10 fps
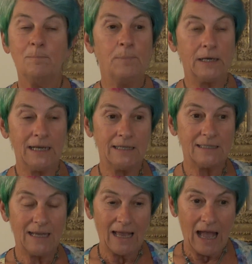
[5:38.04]
But
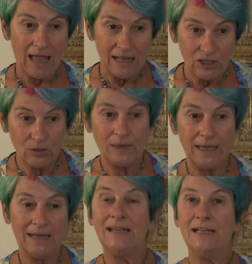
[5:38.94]
it's
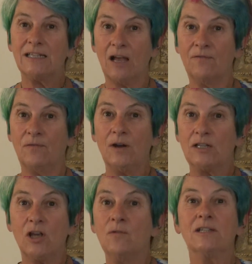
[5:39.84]
doing it in its, for
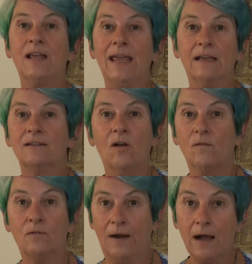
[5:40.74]
its own sake,
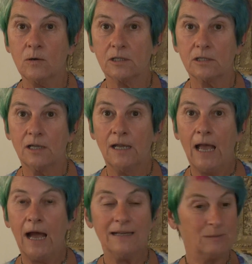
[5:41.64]
not for ours.
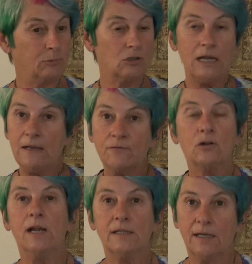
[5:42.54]
And it's
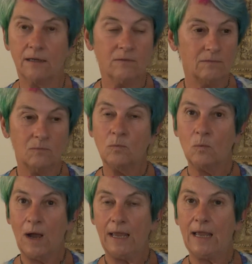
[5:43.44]
proliferating
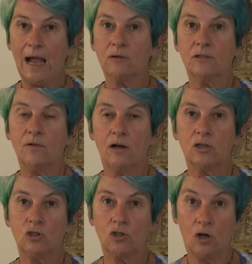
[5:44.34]
way out of our
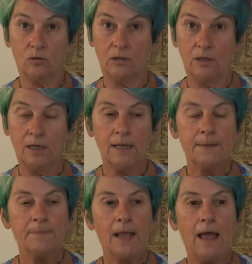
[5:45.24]
control.
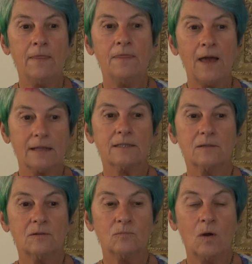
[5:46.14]
And
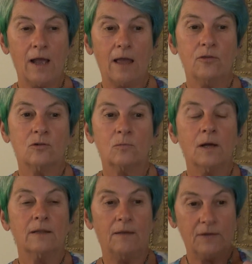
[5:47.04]
that's why I thought,
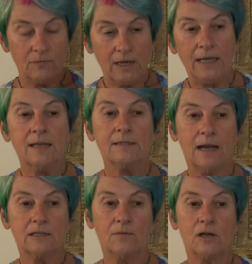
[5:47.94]
well, if it really is
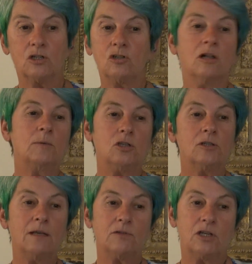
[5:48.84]
out of our control, we
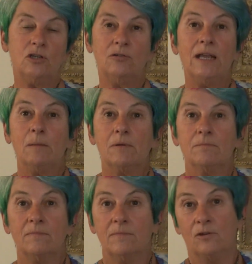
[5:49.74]
should give it a new name.
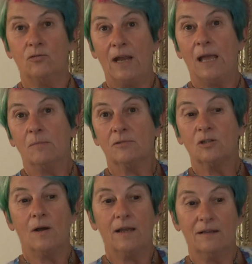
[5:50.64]
New name.
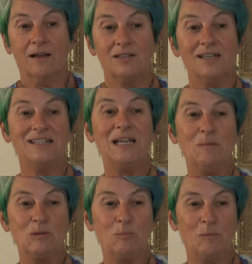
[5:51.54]
So I, I said
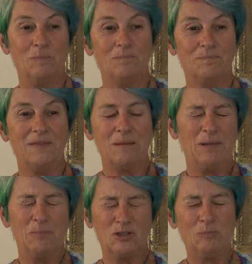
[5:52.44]
temes, but then
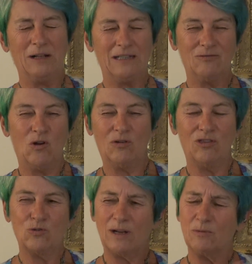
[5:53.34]
people spelt it wrong
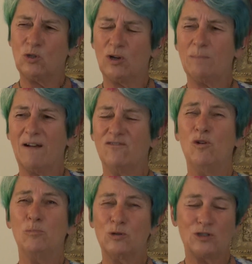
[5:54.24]
and thought I was talking about
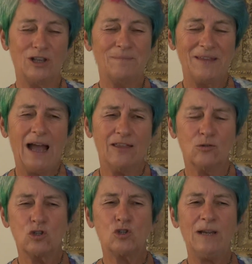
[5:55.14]
football. So I
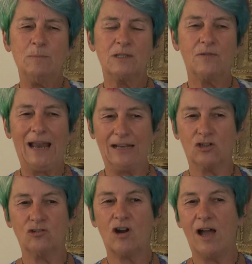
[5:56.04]
thought tremes for
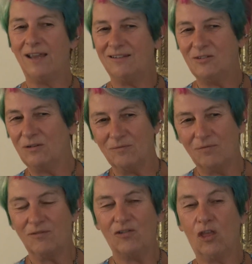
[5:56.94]
like try, you know,
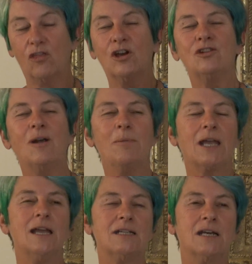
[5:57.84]
for the third
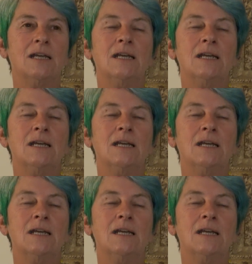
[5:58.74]
replicator.